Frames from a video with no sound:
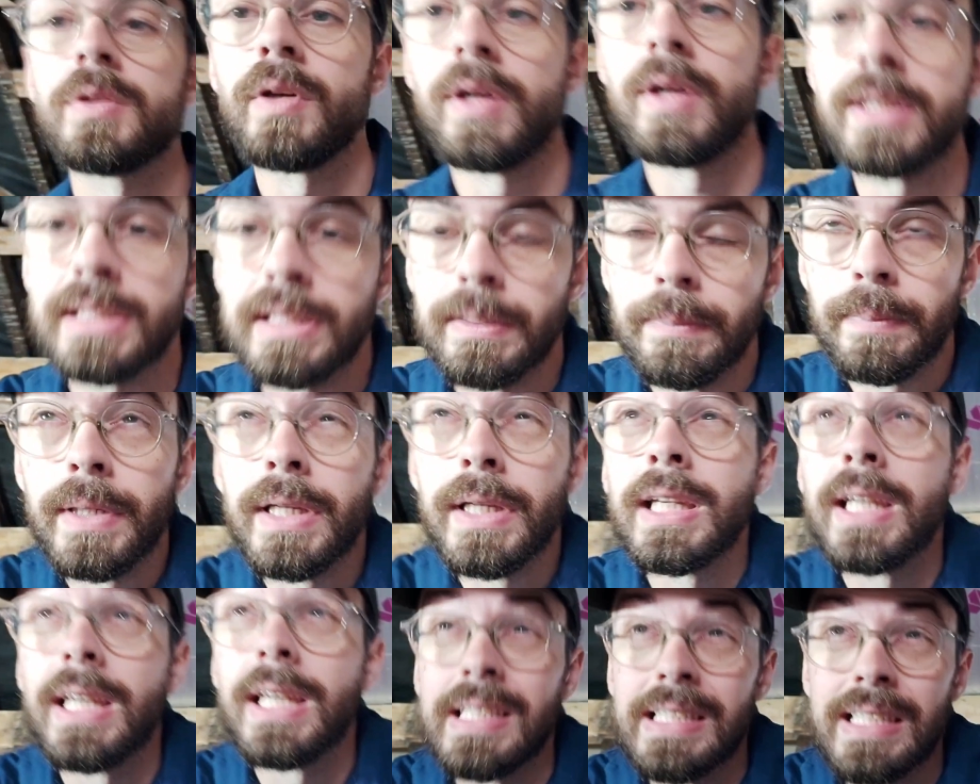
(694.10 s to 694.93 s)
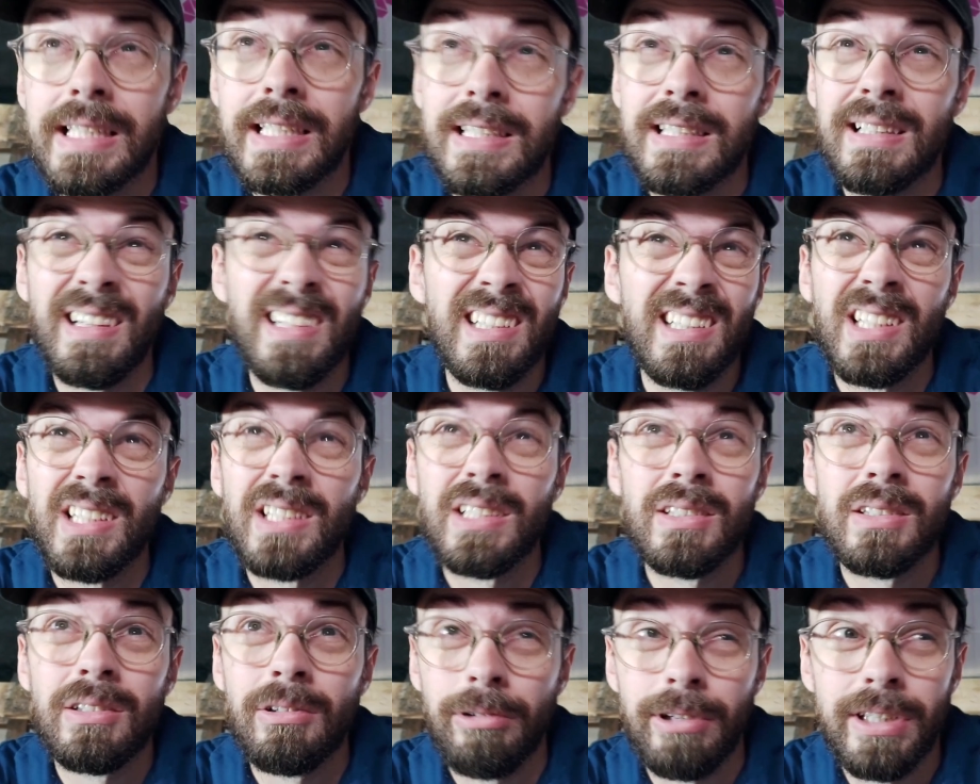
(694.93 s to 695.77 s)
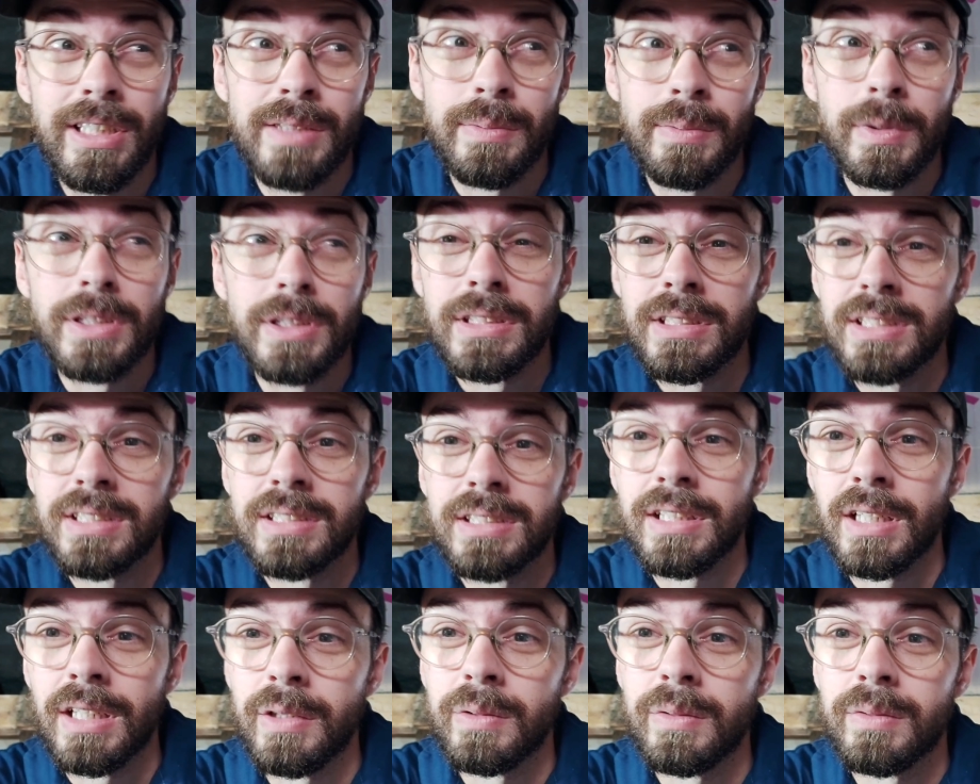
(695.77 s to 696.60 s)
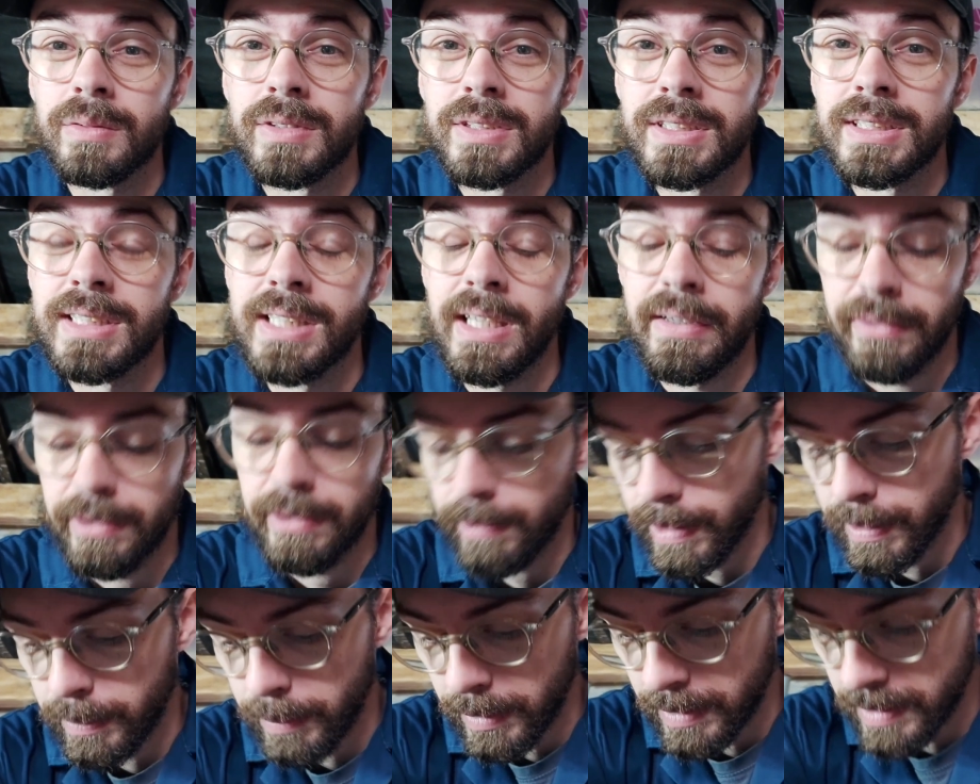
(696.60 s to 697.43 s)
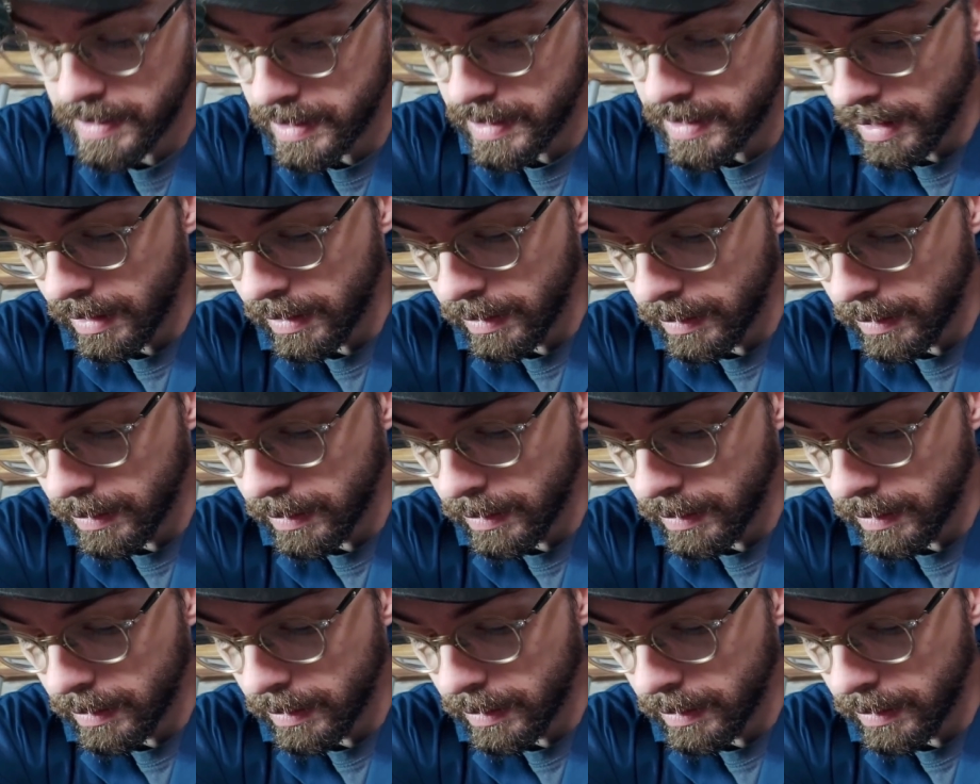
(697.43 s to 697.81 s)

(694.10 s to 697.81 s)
not actually been here since like Christmas, so 7 or 8 months ago.